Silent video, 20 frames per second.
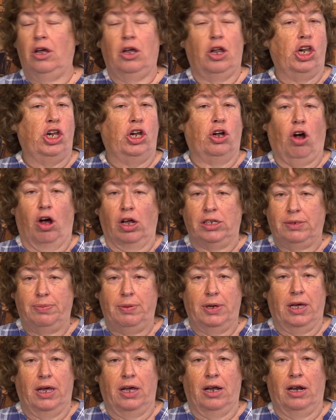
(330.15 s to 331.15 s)
She can't
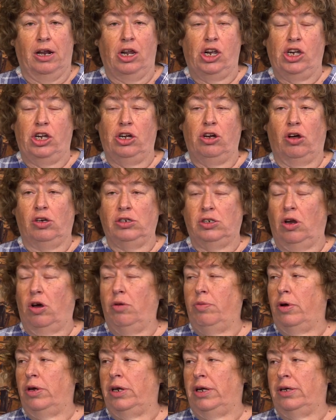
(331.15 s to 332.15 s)
speak English. She knows
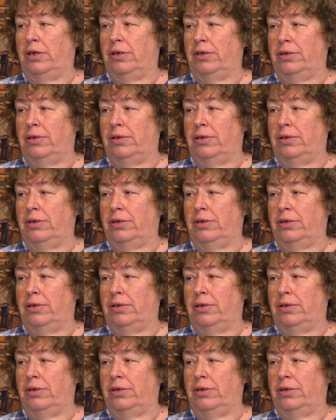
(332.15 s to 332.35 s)
nobody.